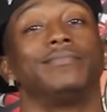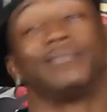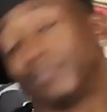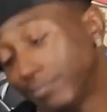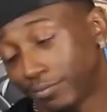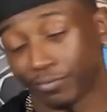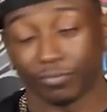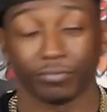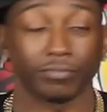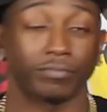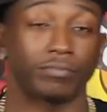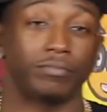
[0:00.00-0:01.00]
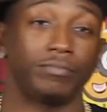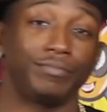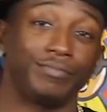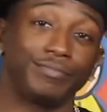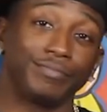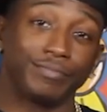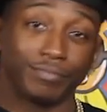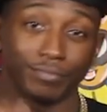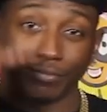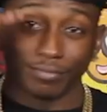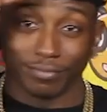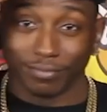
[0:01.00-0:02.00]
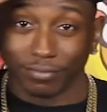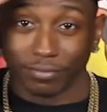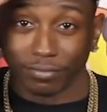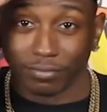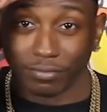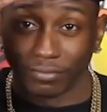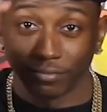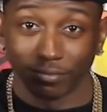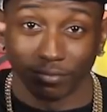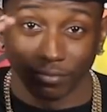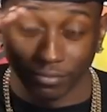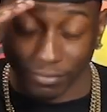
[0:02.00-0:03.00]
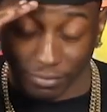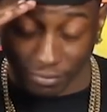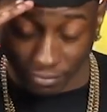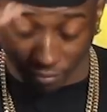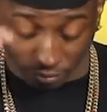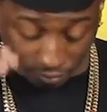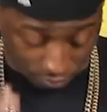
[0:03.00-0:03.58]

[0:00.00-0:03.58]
This person isn't speaking.